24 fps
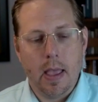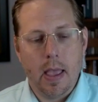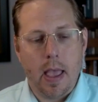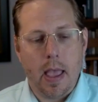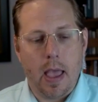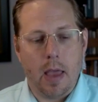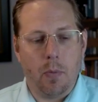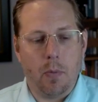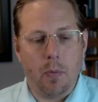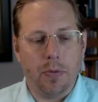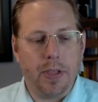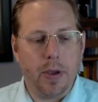
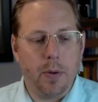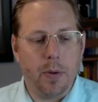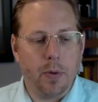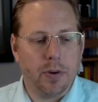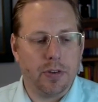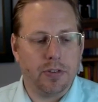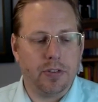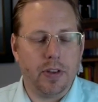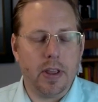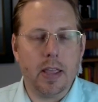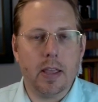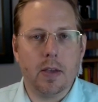And what they were
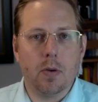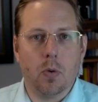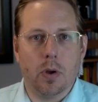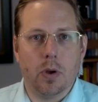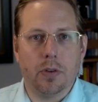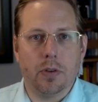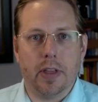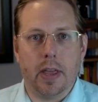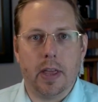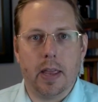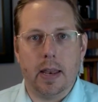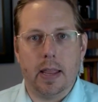saying was
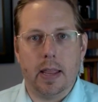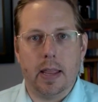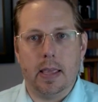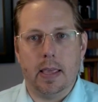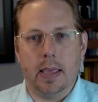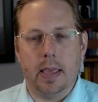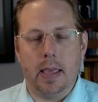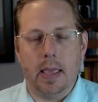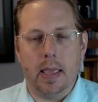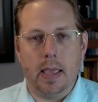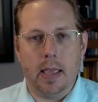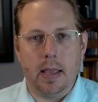that
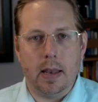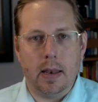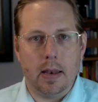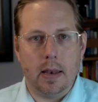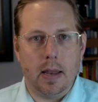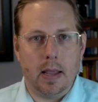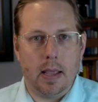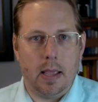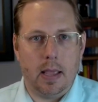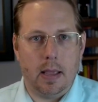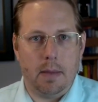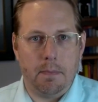
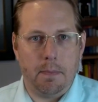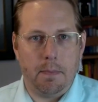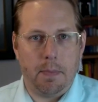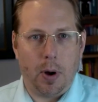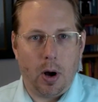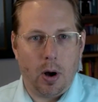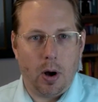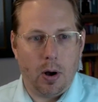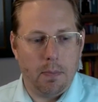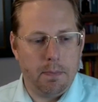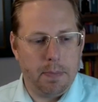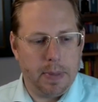in
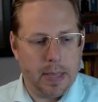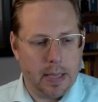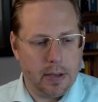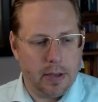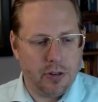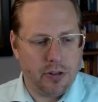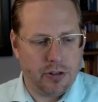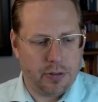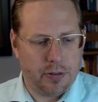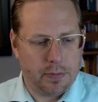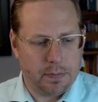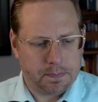Palm
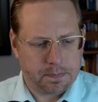Beach,